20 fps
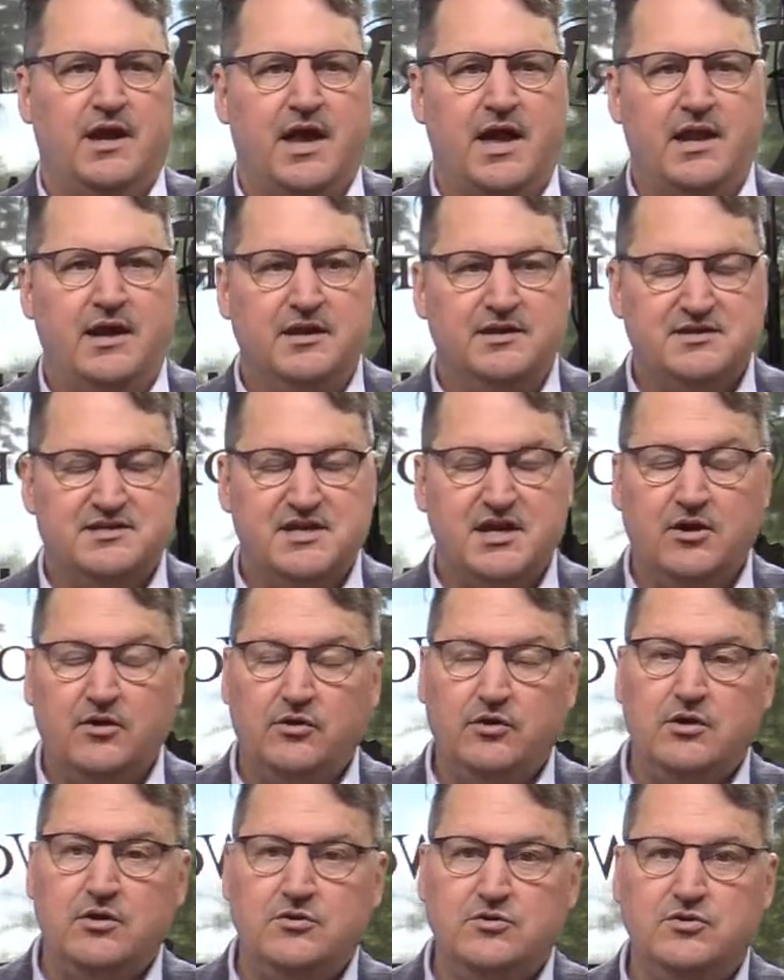And
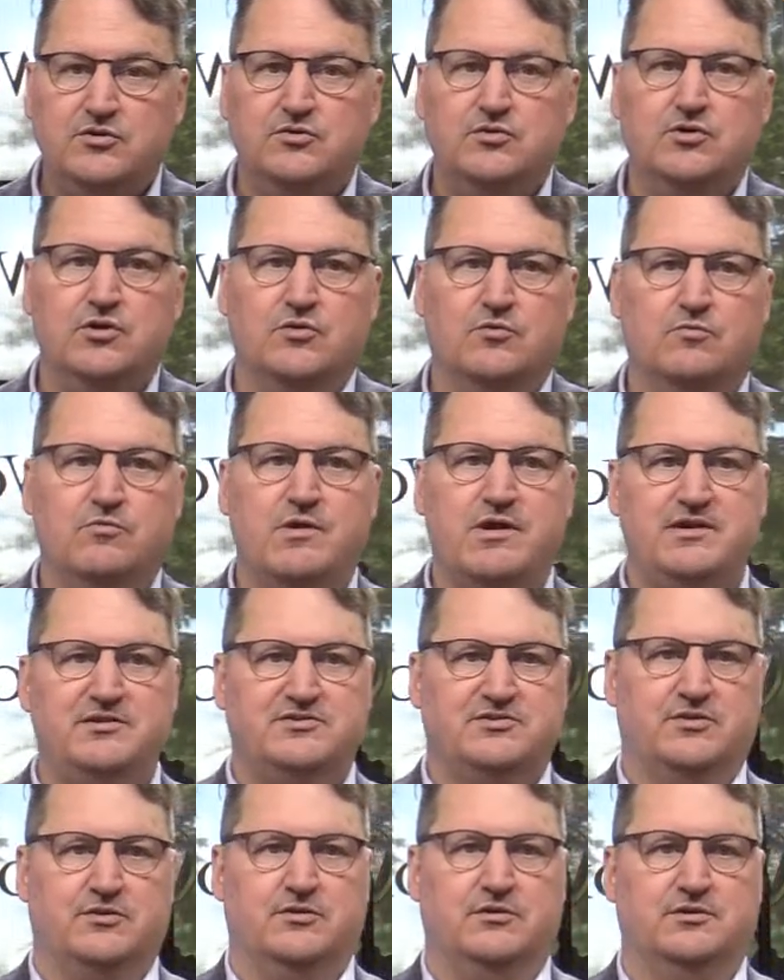until you do your
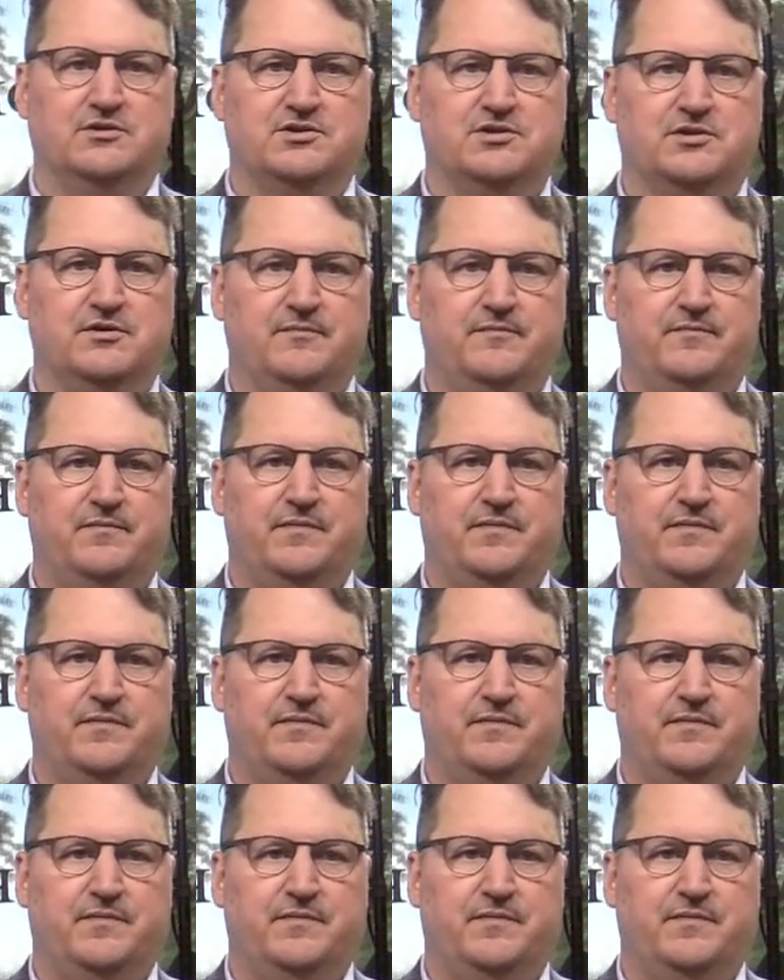research,